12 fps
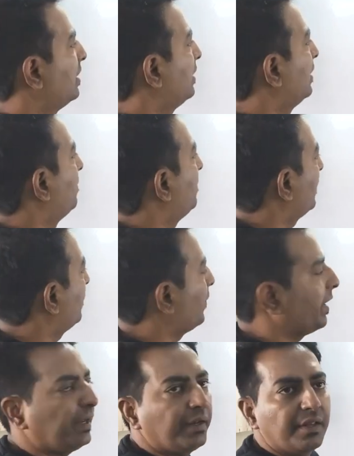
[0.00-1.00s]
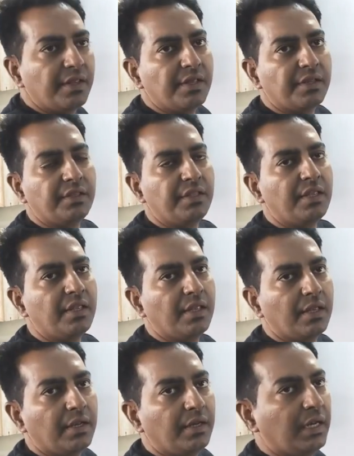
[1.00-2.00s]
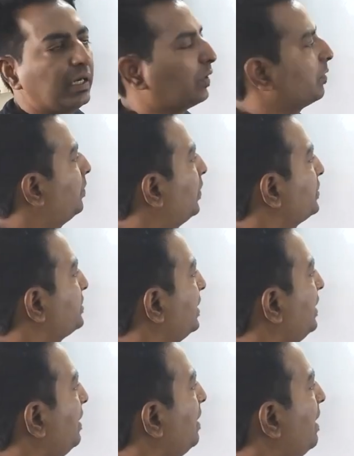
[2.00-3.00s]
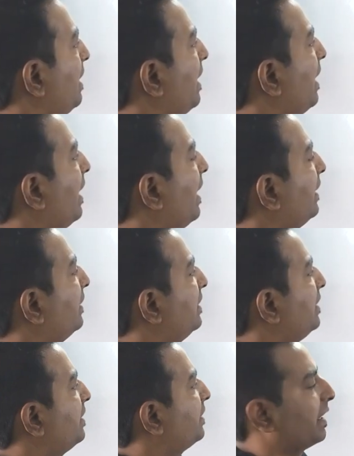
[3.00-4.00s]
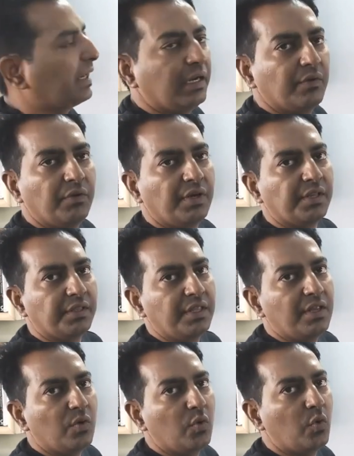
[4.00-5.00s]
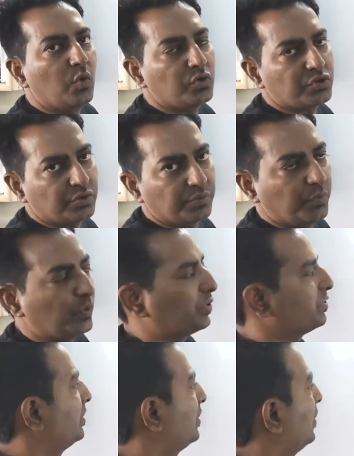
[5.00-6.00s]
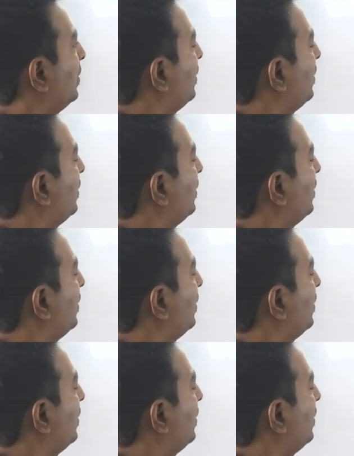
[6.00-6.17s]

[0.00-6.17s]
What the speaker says: Number one is the network portion and the second one is the host portion